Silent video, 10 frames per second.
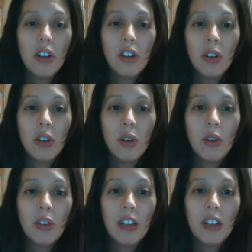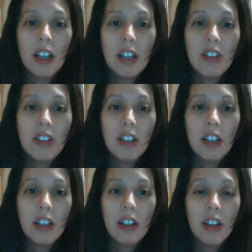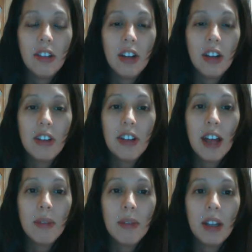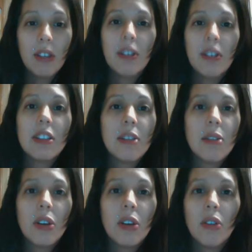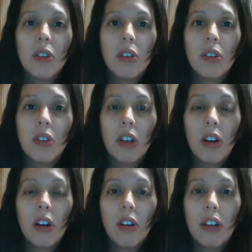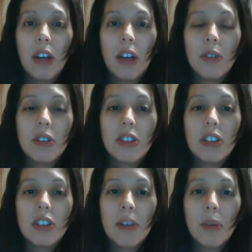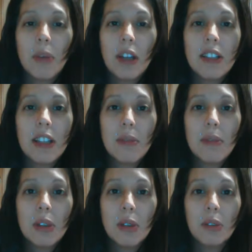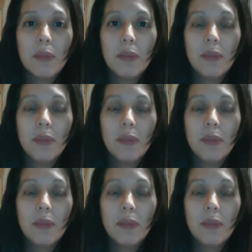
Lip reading: So yesterday she had me doing the same thing over and over, like all day, which is step one and step two.